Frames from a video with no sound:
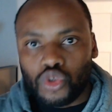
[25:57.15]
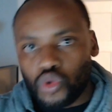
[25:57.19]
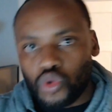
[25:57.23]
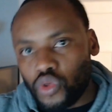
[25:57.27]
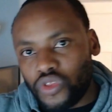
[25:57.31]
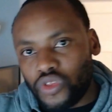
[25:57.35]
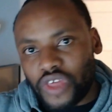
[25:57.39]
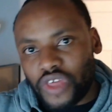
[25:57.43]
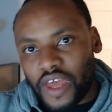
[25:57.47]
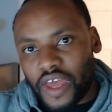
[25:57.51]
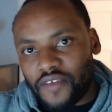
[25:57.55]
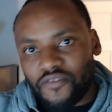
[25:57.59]

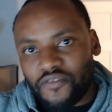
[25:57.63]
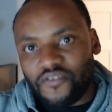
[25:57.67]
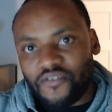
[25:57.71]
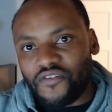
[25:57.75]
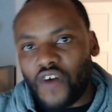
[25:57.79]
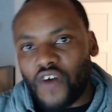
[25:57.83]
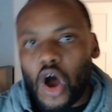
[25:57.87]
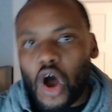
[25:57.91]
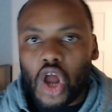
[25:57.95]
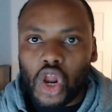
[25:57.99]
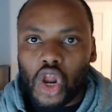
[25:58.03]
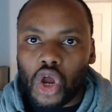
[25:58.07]
that you
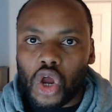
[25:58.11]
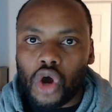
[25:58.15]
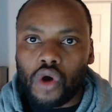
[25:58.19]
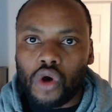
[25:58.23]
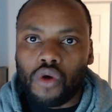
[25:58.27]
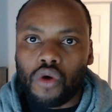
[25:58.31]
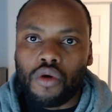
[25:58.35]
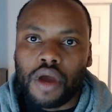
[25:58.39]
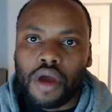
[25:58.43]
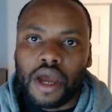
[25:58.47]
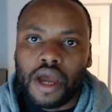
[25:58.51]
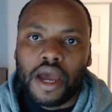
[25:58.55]
then
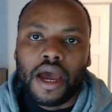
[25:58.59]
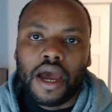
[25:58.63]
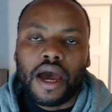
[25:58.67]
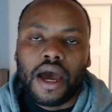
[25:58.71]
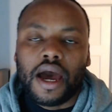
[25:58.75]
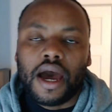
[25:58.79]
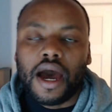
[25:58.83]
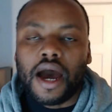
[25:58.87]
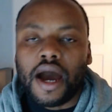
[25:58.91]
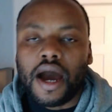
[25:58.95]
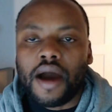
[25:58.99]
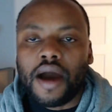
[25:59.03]

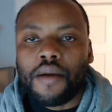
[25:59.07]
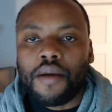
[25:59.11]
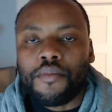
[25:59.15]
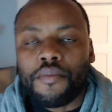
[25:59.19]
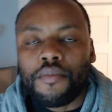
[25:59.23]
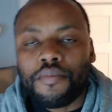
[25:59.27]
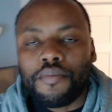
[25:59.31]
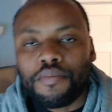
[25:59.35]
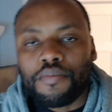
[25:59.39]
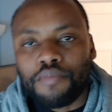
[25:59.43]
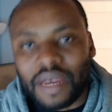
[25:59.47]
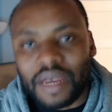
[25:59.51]
follow
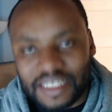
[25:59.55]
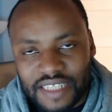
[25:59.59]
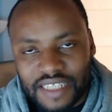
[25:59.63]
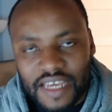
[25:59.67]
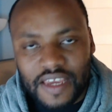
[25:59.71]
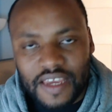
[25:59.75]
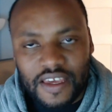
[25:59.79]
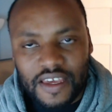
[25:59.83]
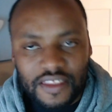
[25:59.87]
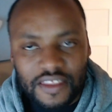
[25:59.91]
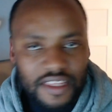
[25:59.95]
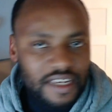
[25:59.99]

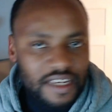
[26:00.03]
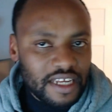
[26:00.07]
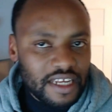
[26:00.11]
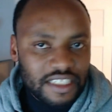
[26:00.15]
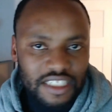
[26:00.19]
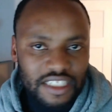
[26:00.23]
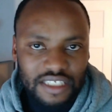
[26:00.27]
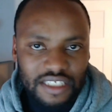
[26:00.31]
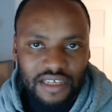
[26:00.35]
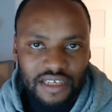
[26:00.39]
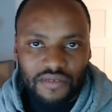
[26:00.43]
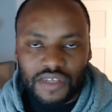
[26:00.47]
by
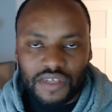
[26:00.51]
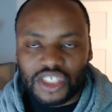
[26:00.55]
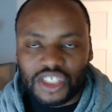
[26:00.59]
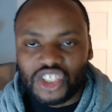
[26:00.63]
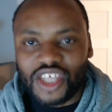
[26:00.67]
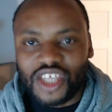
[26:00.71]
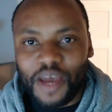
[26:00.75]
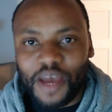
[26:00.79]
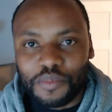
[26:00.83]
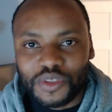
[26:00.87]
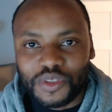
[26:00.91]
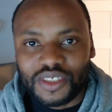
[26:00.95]
taking the
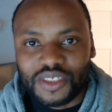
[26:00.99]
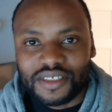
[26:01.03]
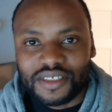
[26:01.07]
necessary